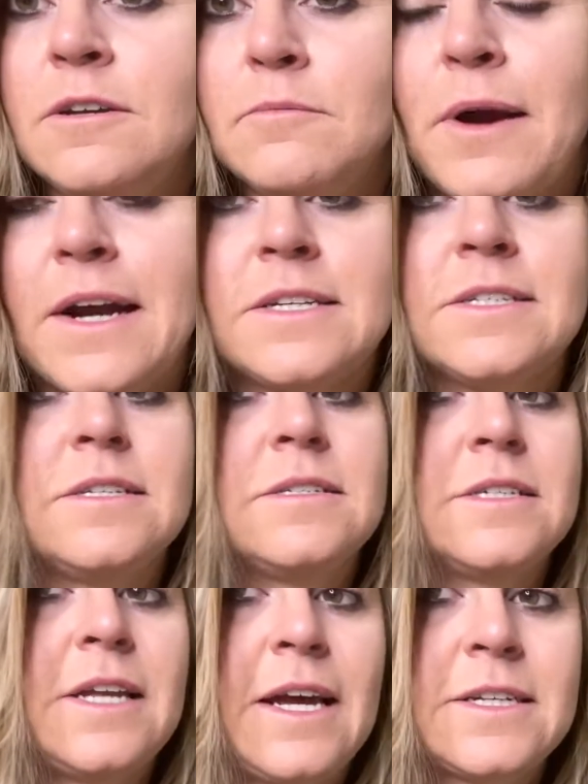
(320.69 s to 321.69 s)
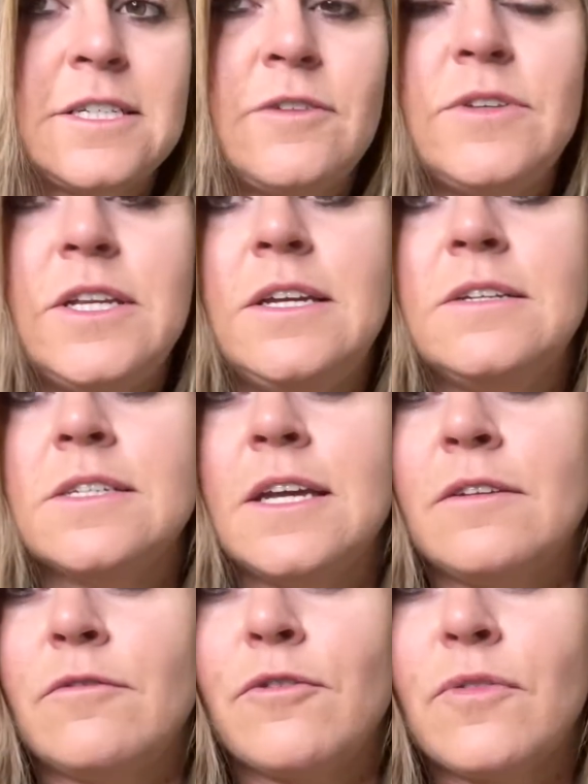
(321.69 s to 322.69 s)
practices and activities,
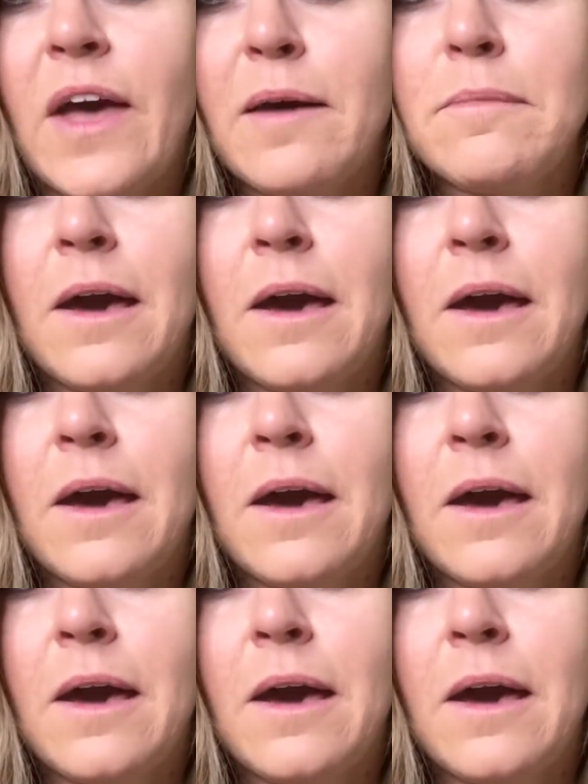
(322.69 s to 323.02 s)
and for that